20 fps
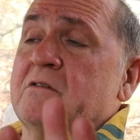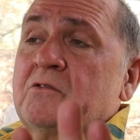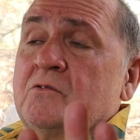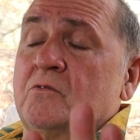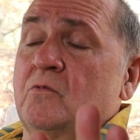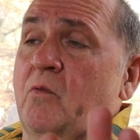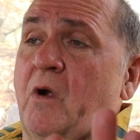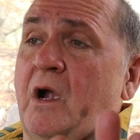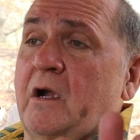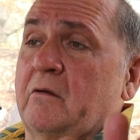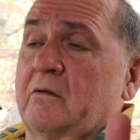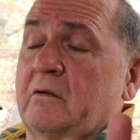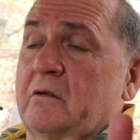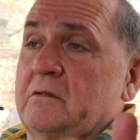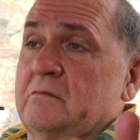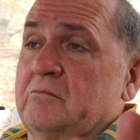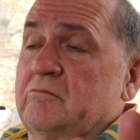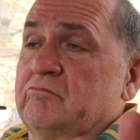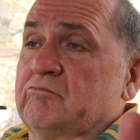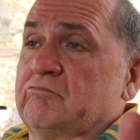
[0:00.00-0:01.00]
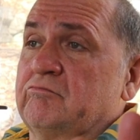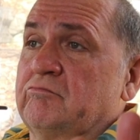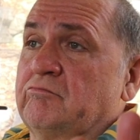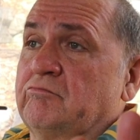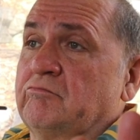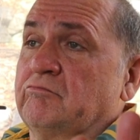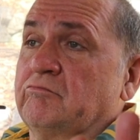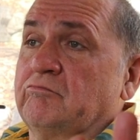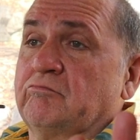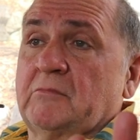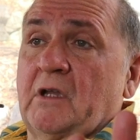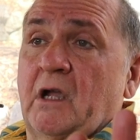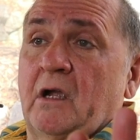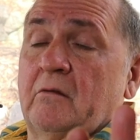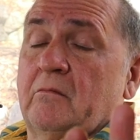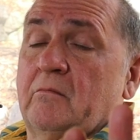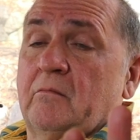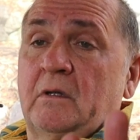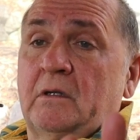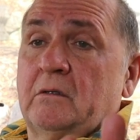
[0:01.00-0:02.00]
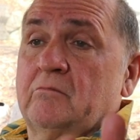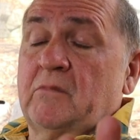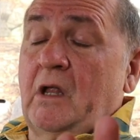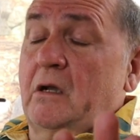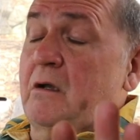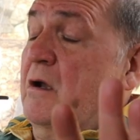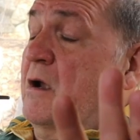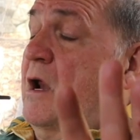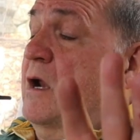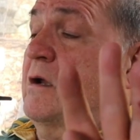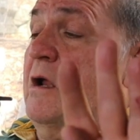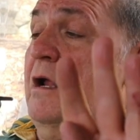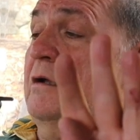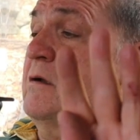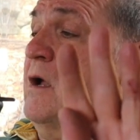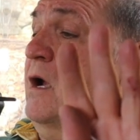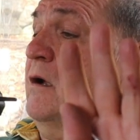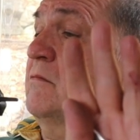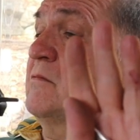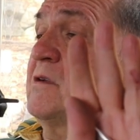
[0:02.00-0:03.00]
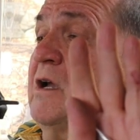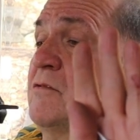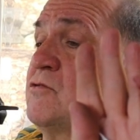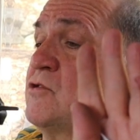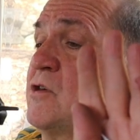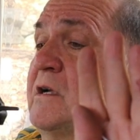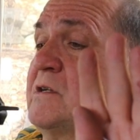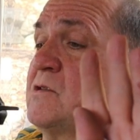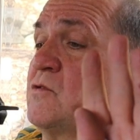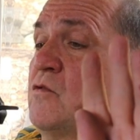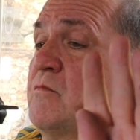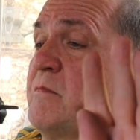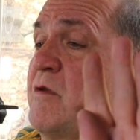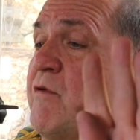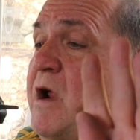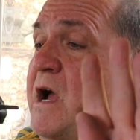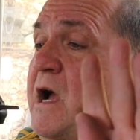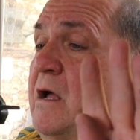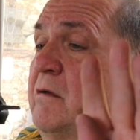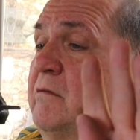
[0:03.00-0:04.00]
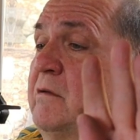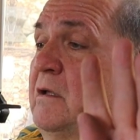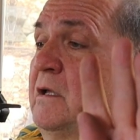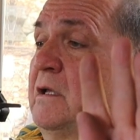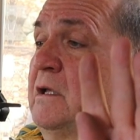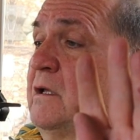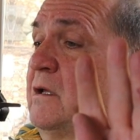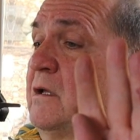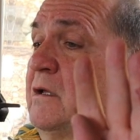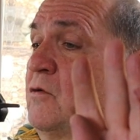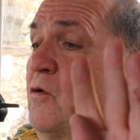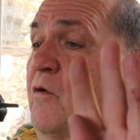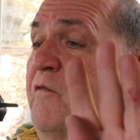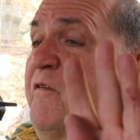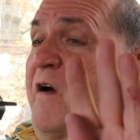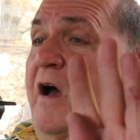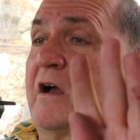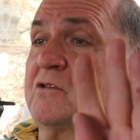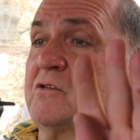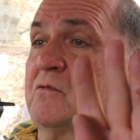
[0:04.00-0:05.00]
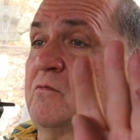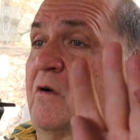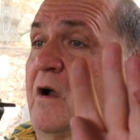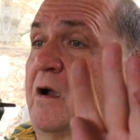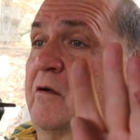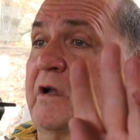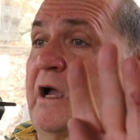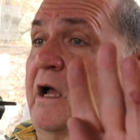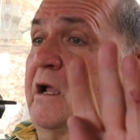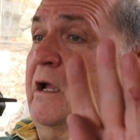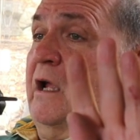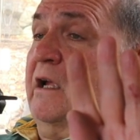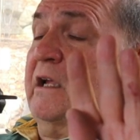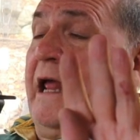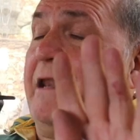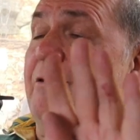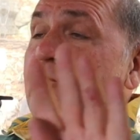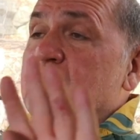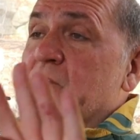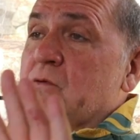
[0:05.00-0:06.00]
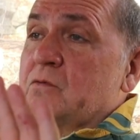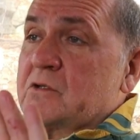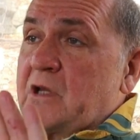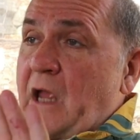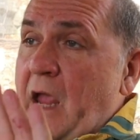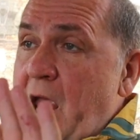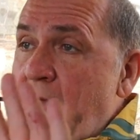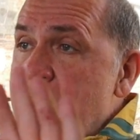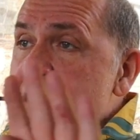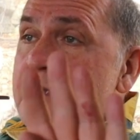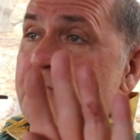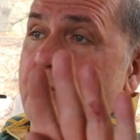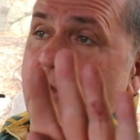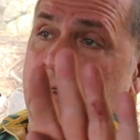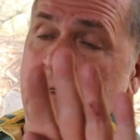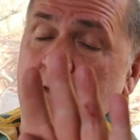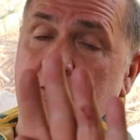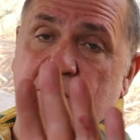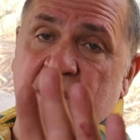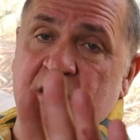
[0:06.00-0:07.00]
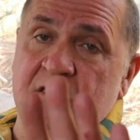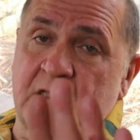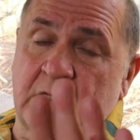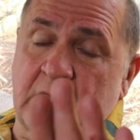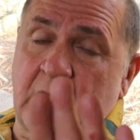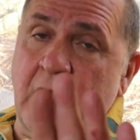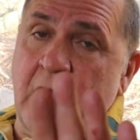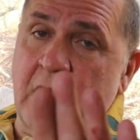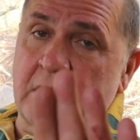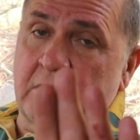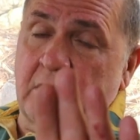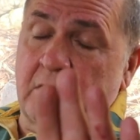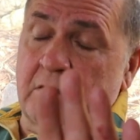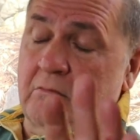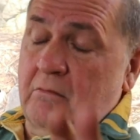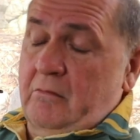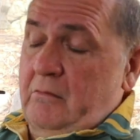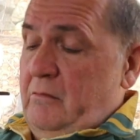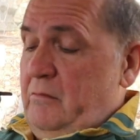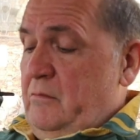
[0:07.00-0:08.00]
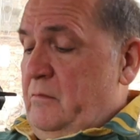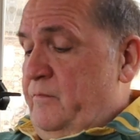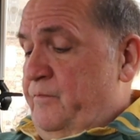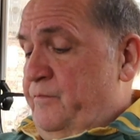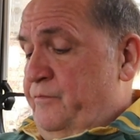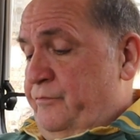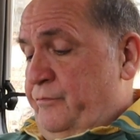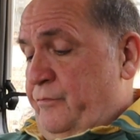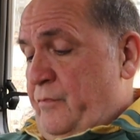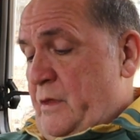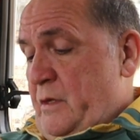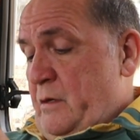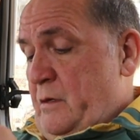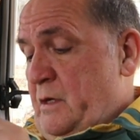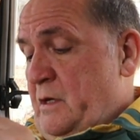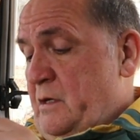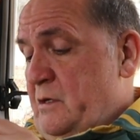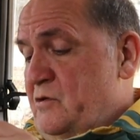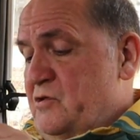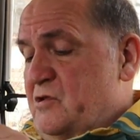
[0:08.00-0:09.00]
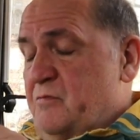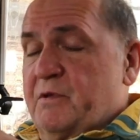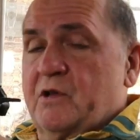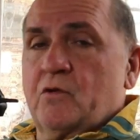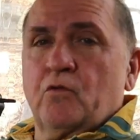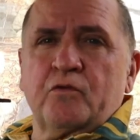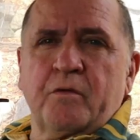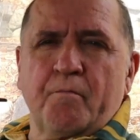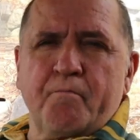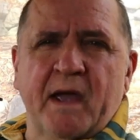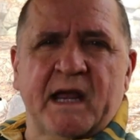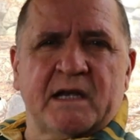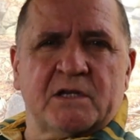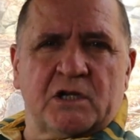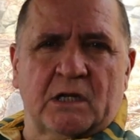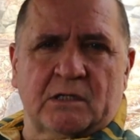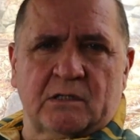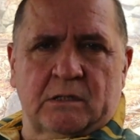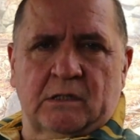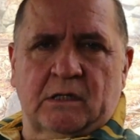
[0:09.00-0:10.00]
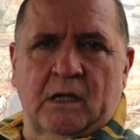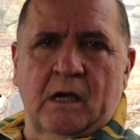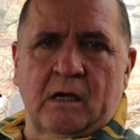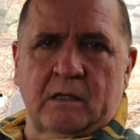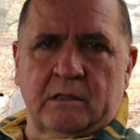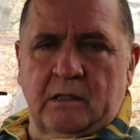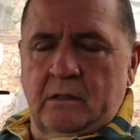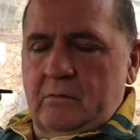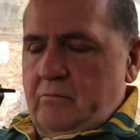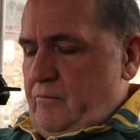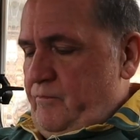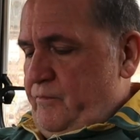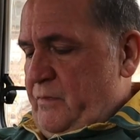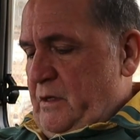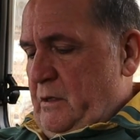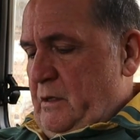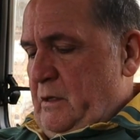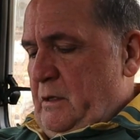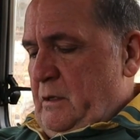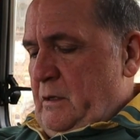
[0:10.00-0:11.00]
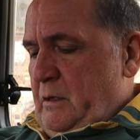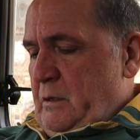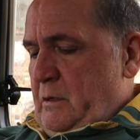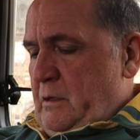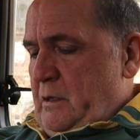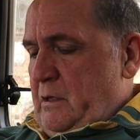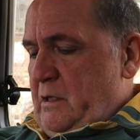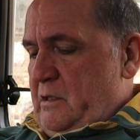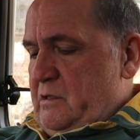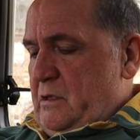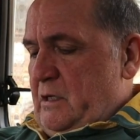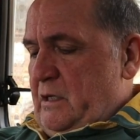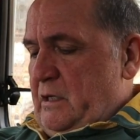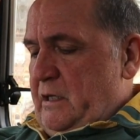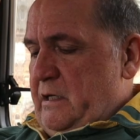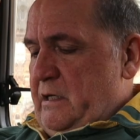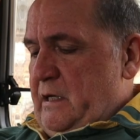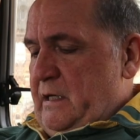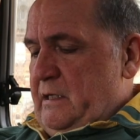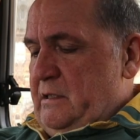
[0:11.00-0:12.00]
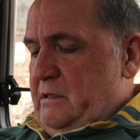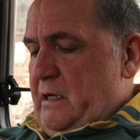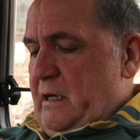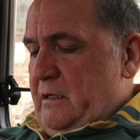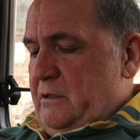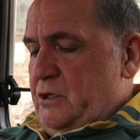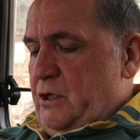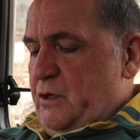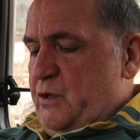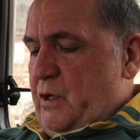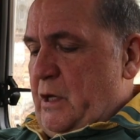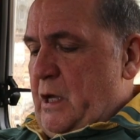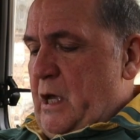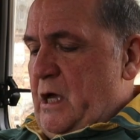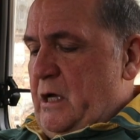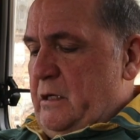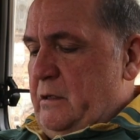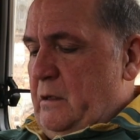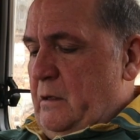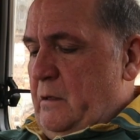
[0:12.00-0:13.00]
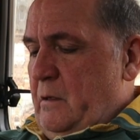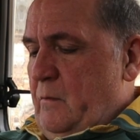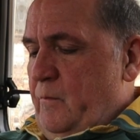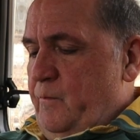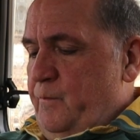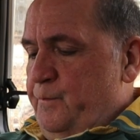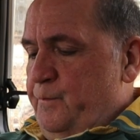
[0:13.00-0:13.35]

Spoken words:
too woke. No, don't try and talk me round. You're far too woke. I cannot talk to anybody who reads The Guardian. It used to be called the Manchester Guardian in its early days. Now it's just The Guardian.